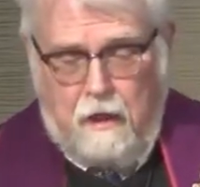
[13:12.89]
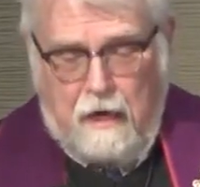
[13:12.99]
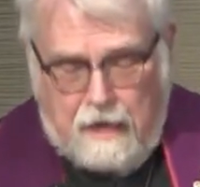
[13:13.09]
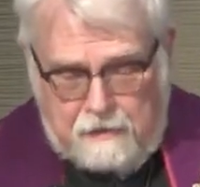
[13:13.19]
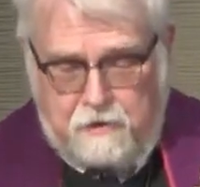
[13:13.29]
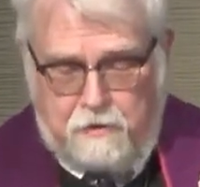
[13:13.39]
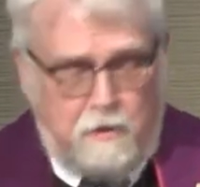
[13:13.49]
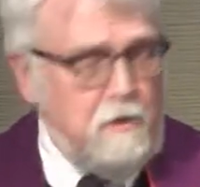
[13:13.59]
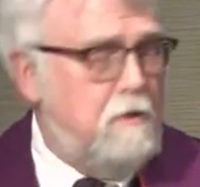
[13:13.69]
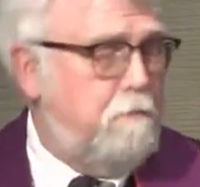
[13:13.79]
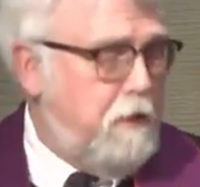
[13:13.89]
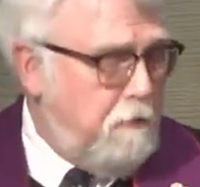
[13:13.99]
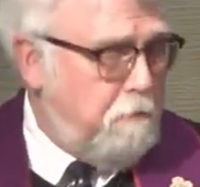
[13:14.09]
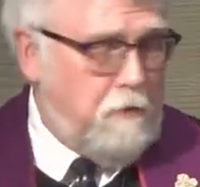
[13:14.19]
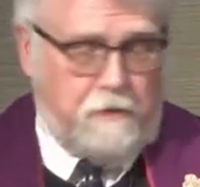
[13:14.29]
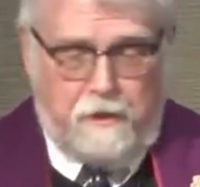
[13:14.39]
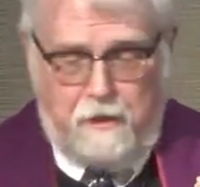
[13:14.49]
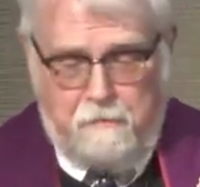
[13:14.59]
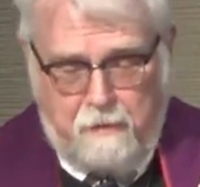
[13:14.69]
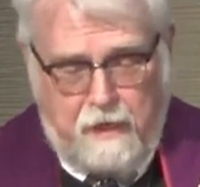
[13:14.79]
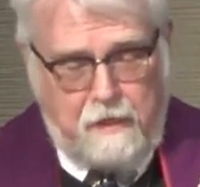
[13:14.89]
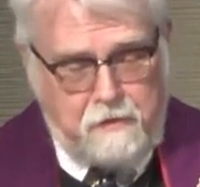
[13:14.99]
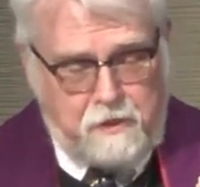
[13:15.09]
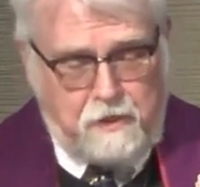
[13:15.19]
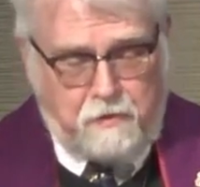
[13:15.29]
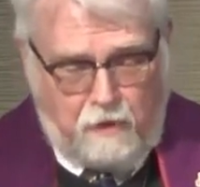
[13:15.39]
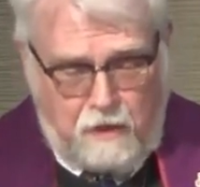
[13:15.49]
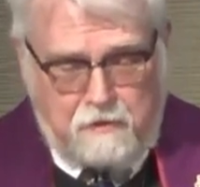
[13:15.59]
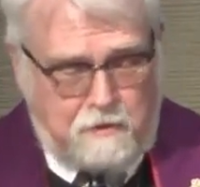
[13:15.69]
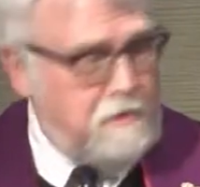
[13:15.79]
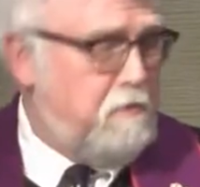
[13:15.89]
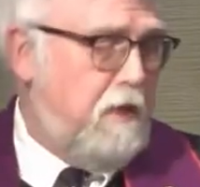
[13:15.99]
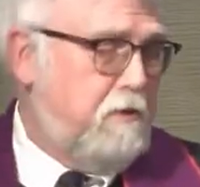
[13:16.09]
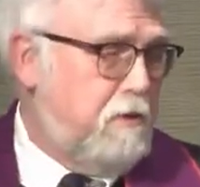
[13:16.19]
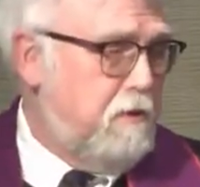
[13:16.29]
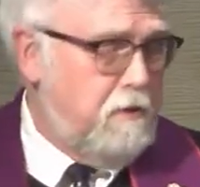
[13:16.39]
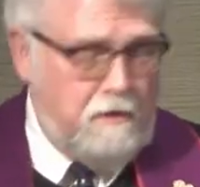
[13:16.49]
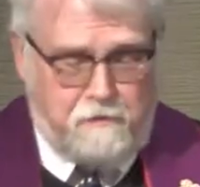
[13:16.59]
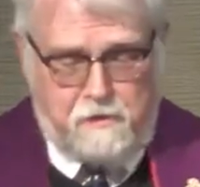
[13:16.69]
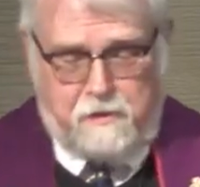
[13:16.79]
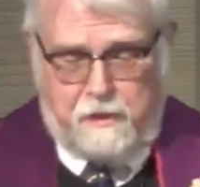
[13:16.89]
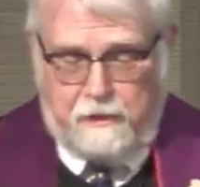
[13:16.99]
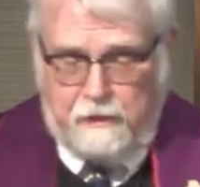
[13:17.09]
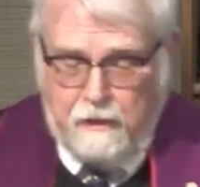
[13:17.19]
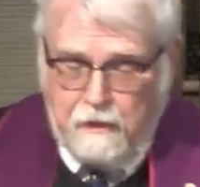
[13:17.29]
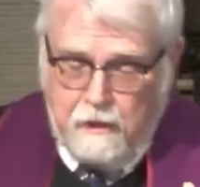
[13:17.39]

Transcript: hostile people that he met as he crossed the threshold of the city.